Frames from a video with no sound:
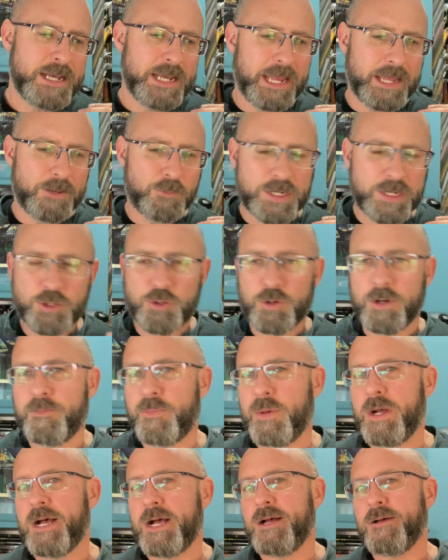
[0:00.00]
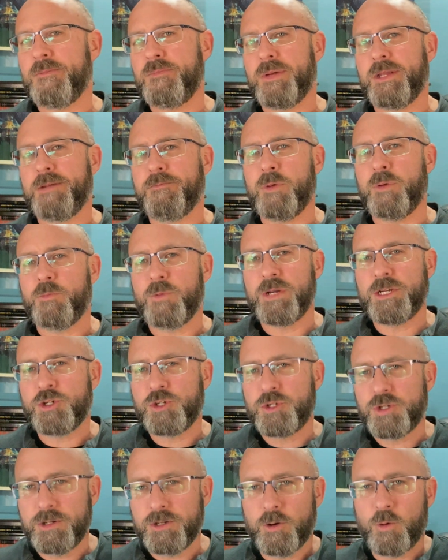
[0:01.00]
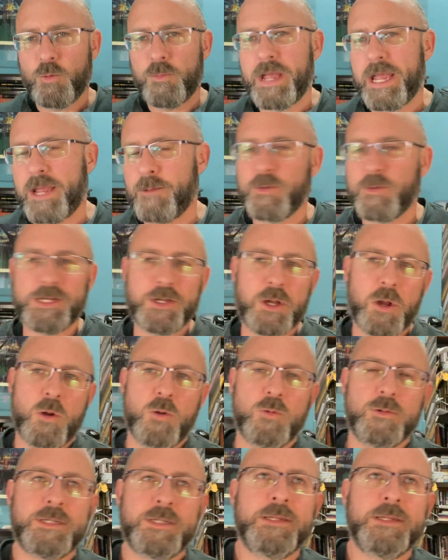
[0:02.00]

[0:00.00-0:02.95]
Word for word: and we trip up, and when we should obey him, we don't.